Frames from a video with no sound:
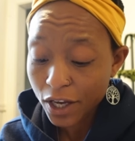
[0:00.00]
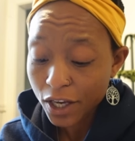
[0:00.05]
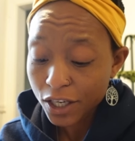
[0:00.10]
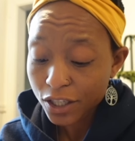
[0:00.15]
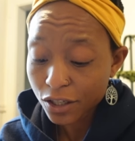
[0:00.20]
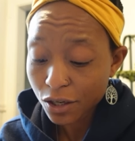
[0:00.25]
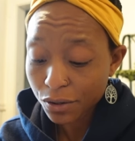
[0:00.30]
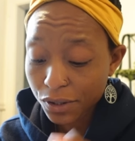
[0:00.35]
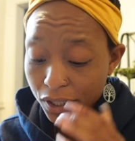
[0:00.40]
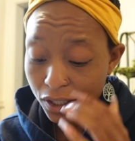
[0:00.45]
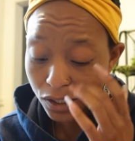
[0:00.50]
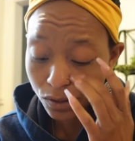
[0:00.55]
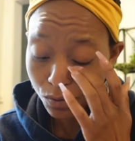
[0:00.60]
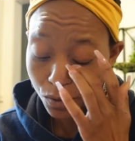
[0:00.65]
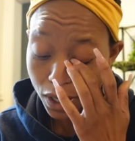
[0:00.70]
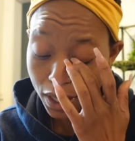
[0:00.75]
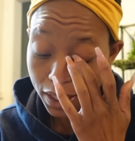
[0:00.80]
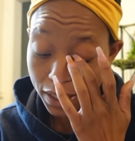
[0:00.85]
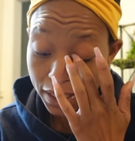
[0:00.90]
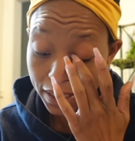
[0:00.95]
So this
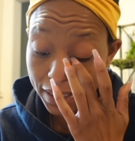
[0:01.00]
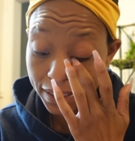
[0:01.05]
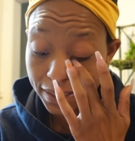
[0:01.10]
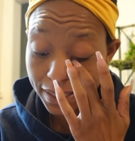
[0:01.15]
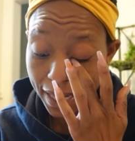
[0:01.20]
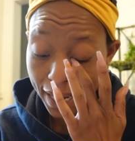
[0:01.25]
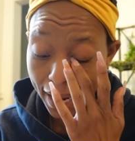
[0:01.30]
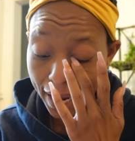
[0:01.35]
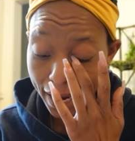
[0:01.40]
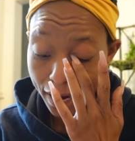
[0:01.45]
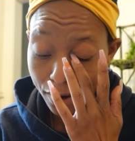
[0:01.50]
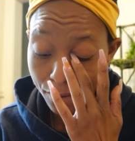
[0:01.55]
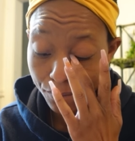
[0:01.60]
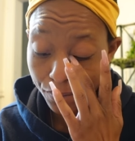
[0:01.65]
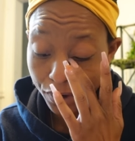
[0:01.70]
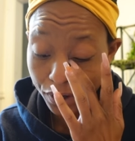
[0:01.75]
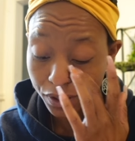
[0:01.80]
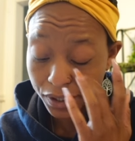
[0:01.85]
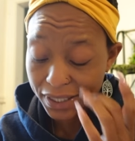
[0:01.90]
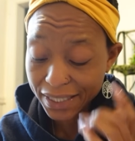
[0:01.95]
one is Amber